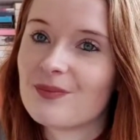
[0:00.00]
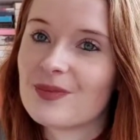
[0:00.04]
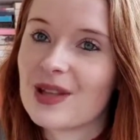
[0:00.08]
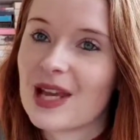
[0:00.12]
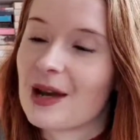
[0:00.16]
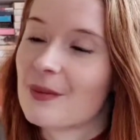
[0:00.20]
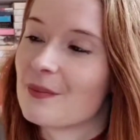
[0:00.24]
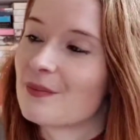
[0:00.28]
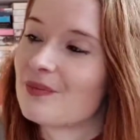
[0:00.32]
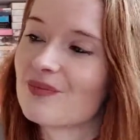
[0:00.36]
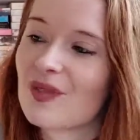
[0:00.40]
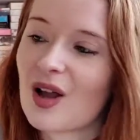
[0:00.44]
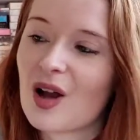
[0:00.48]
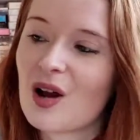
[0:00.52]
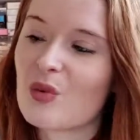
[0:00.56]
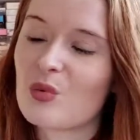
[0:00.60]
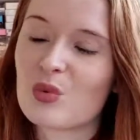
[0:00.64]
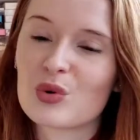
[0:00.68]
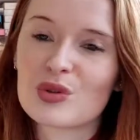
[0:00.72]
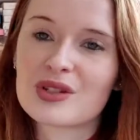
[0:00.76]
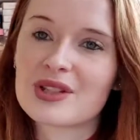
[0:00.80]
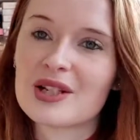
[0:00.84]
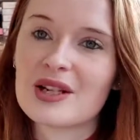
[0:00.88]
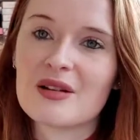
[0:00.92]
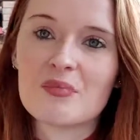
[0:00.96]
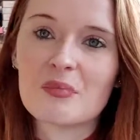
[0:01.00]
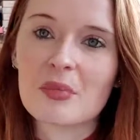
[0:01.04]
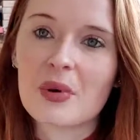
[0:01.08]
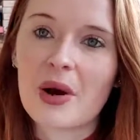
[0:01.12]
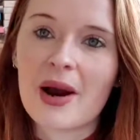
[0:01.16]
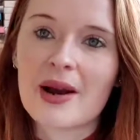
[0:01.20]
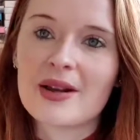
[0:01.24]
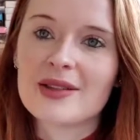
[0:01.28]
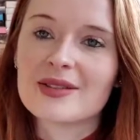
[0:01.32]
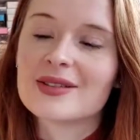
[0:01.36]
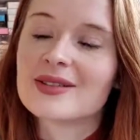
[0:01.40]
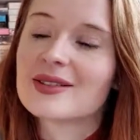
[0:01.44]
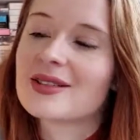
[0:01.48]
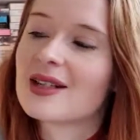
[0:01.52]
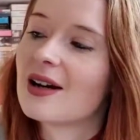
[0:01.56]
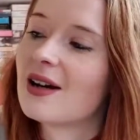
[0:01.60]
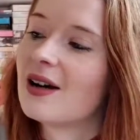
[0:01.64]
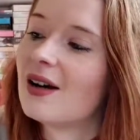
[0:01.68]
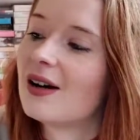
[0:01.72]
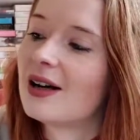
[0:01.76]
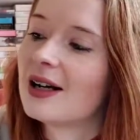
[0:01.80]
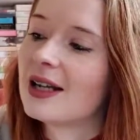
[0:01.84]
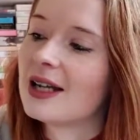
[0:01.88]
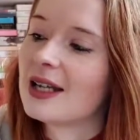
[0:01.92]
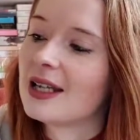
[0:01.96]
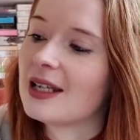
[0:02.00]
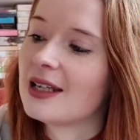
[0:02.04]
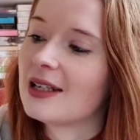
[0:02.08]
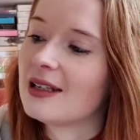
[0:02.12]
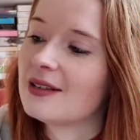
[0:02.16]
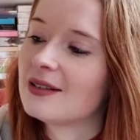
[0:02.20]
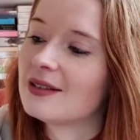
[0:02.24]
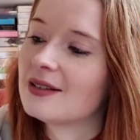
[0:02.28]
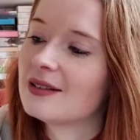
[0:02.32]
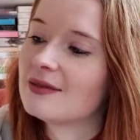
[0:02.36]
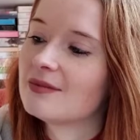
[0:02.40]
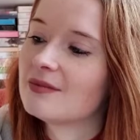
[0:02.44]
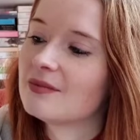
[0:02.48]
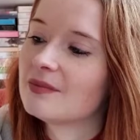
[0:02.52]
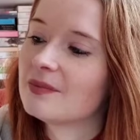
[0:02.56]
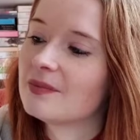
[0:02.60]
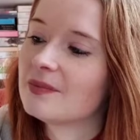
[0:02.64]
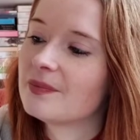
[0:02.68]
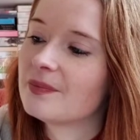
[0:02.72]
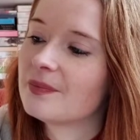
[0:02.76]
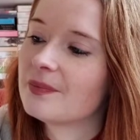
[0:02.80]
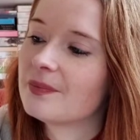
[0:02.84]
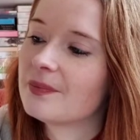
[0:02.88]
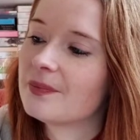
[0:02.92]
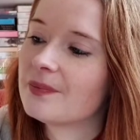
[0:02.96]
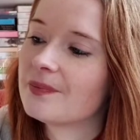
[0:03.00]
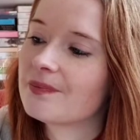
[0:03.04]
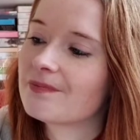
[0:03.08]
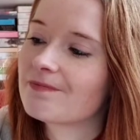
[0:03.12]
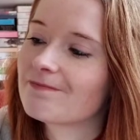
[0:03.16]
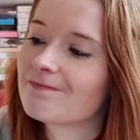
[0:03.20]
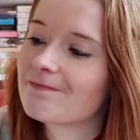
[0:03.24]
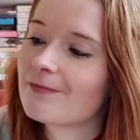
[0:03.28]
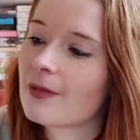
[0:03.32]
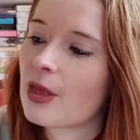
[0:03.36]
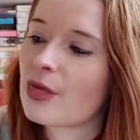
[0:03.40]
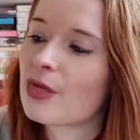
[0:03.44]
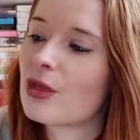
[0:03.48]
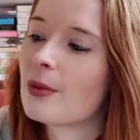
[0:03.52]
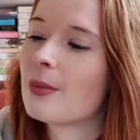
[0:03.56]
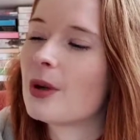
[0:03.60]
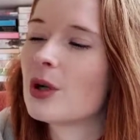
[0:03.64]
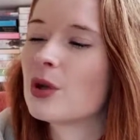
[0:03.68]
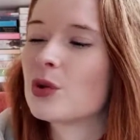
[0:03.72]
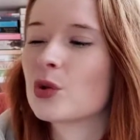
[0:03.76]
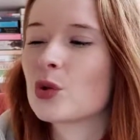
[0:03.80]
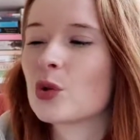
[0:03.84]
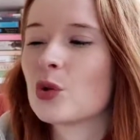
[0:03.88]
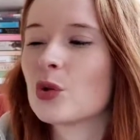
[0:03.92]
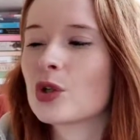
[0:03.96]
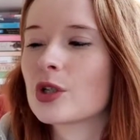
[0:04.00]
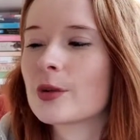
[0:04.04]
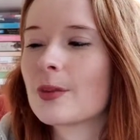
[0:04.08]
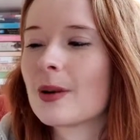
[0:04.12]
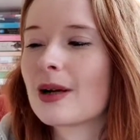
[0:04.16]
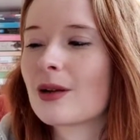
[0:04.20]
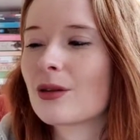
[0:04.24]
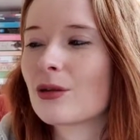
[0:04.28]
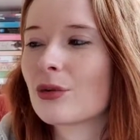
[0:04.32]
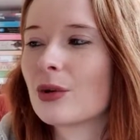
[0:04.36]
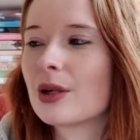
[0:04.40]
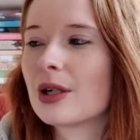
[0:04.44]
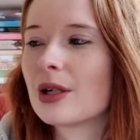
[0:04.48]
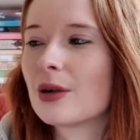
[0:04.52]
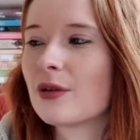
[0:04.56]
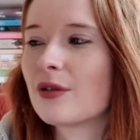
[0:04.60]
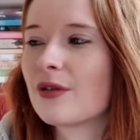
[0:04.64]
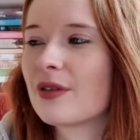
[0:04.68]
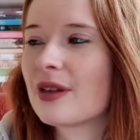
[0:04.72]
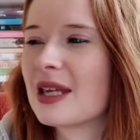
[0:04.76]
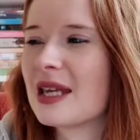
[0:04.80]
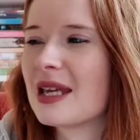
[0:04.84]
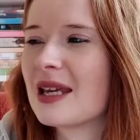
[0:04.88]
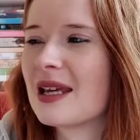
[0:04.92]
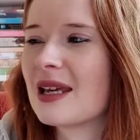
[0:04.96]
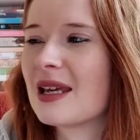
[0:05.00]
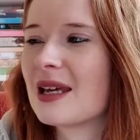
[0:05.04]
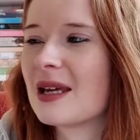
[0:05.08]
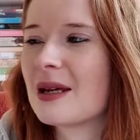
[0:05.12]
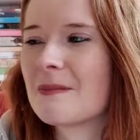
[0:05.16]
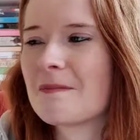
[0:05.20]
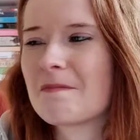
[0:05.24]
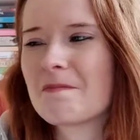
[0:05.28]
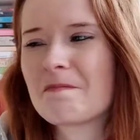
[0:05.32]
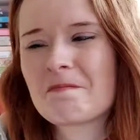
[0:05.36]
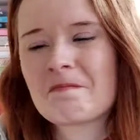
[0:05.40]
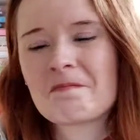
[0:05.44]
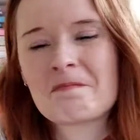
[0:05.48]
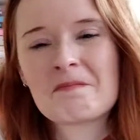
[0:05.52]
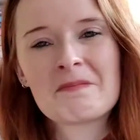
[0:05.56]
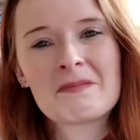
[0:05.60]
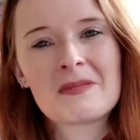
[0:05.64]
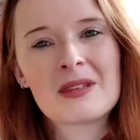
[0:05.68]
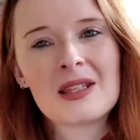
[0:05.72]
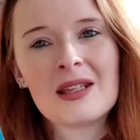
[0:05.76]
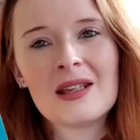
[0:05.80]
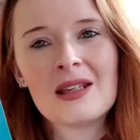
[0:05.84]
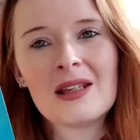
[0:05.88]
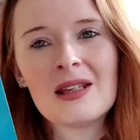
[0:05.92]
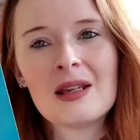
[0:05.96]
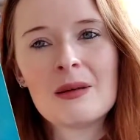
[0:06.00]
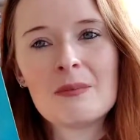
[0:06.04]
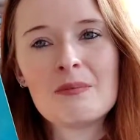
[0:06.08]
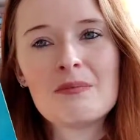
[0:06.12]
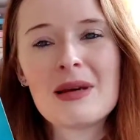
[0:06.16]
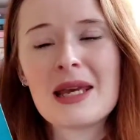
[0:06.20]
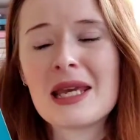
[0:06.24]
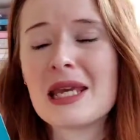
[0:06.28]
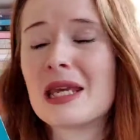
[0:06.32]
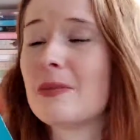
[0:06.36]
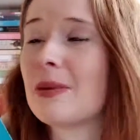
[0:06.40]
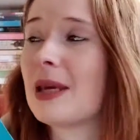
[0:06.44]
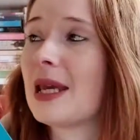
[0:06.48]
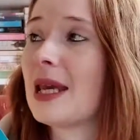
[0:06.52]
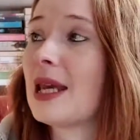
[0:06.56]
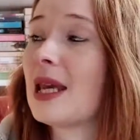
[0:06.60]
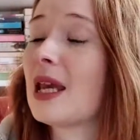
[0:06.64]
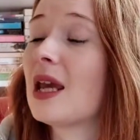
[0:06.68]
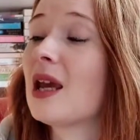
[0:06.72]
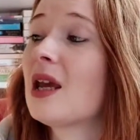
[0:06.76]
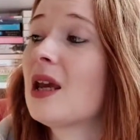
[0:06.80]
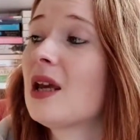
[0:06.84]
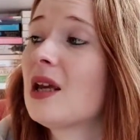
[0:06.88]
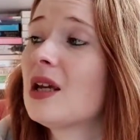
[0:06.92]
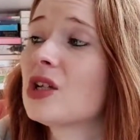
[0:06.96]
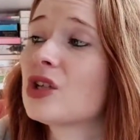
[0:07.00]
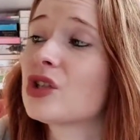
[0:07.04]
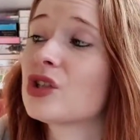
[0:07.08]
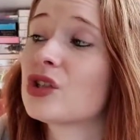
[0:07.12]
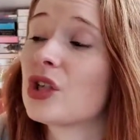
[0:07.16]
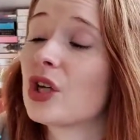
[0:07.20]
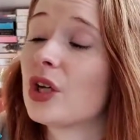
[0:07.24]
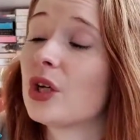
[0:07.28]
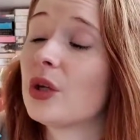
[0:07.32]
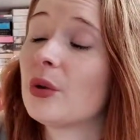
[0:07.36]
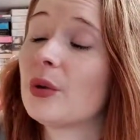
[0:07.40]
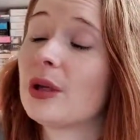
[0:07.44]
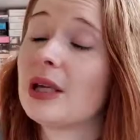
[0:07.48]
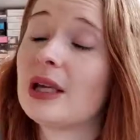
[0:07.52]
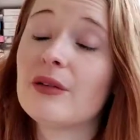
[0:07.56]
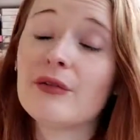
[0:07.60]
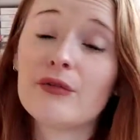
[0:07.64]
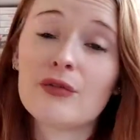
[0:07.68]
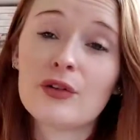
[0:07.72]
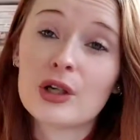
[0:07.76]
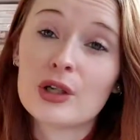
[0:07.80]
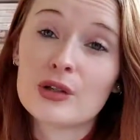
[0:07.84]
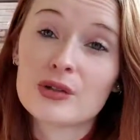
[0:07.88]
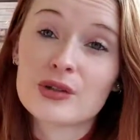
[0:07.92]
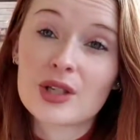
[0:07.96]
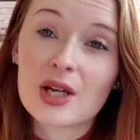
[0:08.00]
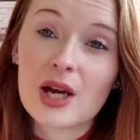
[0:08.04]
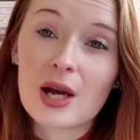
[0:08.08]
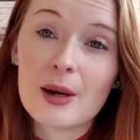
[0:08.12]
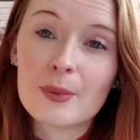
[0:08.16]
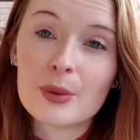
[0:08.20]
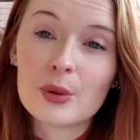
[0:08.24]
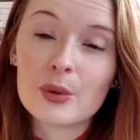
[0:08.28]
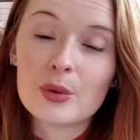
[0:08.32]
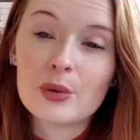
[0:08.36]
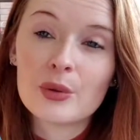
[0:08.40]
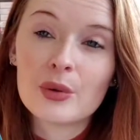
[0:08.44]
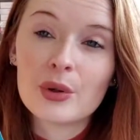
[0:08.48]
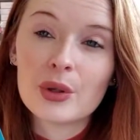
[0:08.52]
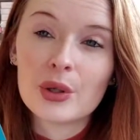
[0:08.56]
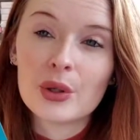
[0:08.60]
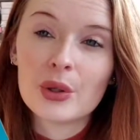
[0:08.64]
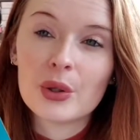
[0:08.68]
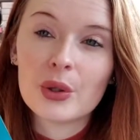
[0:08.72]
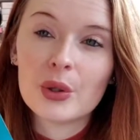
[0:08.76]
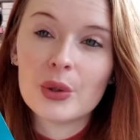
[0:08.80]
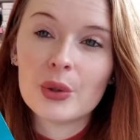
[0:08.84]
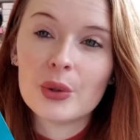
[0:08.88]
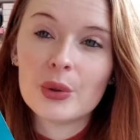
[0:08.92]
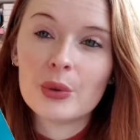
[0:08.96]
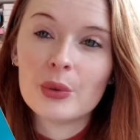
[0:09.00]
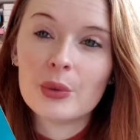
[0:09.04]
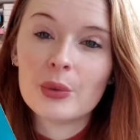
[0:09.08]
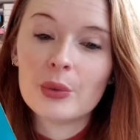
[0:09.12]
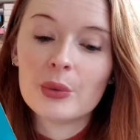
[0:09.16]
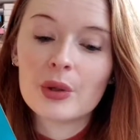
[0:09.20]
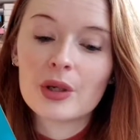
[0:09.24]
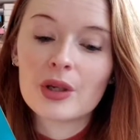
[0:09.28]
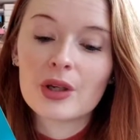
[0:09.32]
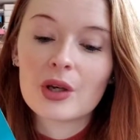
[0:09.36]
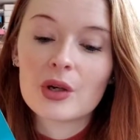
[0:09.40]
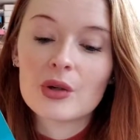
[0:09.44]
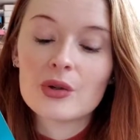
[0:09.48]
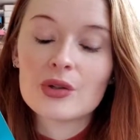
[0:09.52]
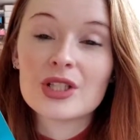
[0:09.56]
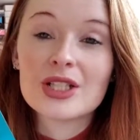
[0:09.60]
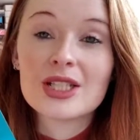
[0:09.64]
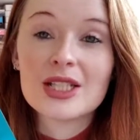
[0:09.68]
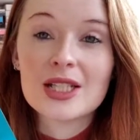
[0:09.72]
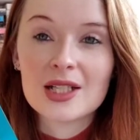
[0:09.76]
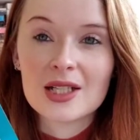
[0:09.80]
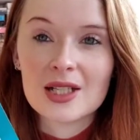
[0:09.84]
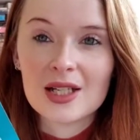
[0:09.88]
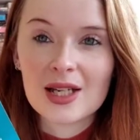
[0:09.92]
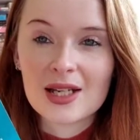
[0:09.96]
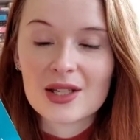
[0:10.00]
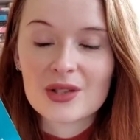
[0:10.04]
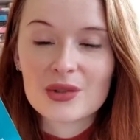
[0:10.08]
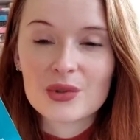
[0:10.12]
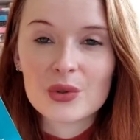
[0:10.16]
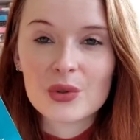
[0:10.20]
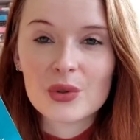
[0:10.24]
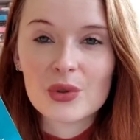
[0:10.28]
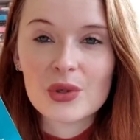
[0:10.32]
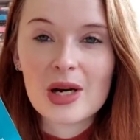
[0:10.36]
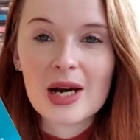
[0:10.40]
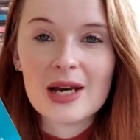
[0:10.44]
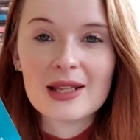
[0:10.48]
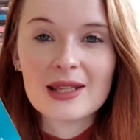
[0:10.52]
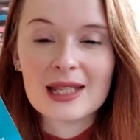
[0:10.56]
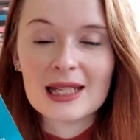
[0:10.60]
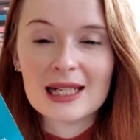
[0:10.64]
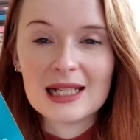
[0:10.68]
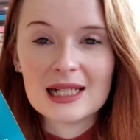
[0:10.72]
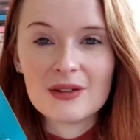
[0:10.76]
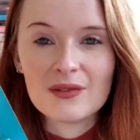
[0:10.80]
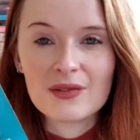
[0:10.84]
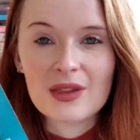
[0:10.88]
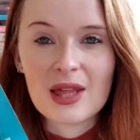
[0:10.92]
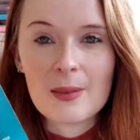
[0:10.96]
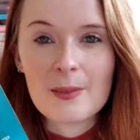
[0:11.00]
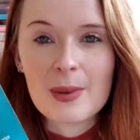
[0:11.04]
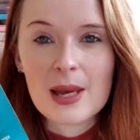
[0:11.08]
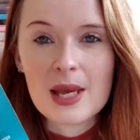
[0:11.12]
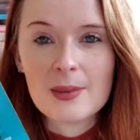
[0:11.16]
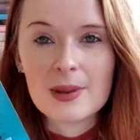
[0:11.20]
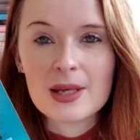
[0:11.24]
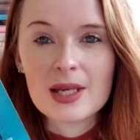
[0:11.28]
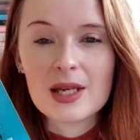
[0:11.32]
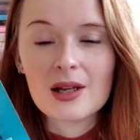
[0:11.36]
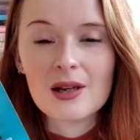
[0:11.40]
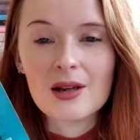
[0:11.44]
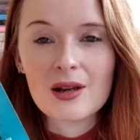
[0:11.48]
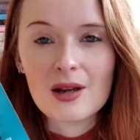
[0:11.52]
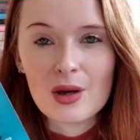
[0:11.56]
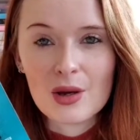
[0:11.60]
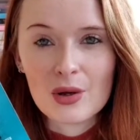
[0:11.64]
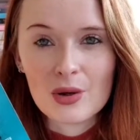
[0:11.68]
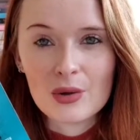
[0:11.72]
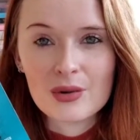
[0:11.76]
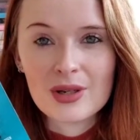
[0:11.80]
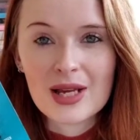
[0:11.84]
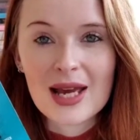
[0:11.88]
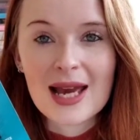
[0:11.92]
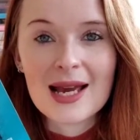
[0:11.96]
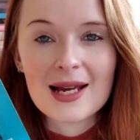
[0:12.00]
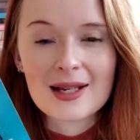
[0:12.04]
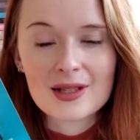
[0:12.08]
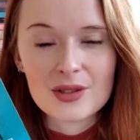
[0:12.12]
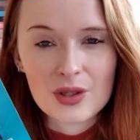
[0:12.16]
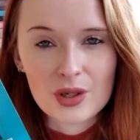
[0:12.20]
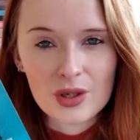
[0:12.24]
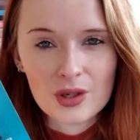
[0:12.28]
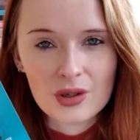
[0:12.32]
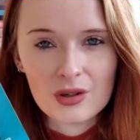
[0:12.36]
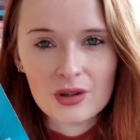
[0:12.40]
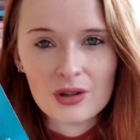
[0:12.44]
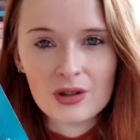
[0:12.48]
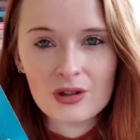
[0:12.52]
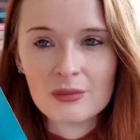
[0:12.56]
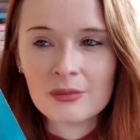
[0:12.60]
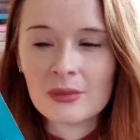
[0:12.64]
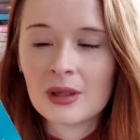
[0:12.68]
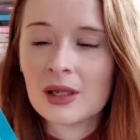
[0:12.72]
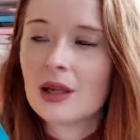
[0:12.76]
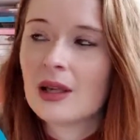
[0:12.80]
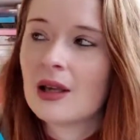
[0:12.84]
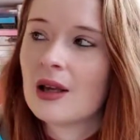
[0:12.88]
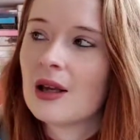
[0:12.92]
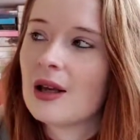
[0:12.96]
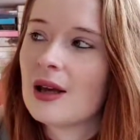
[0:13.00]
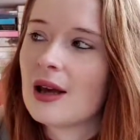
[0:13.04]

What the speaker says: Yeah, I wasn't impressed. The most talked about thriller of the year? Maybe. So it follows a couple who go to dinner next door and they leave their baby alone at home.